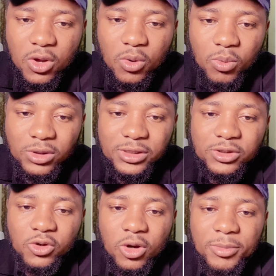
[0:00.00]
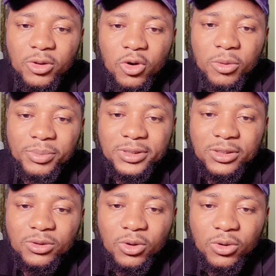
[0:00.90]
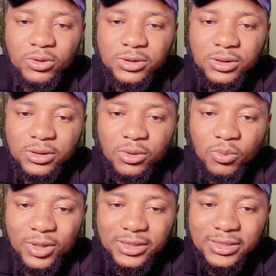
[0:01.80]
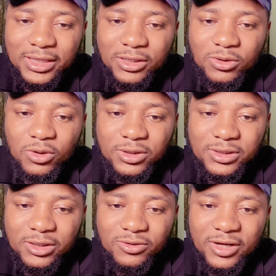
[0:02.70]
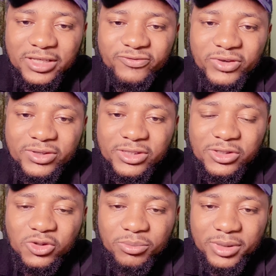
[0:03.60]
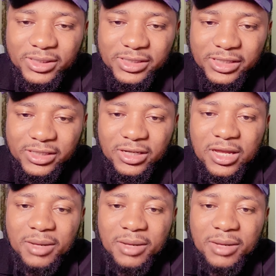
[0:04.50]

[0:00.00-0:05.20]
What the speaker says: What is coming up in the north, west and the north central is very disturbing indeed.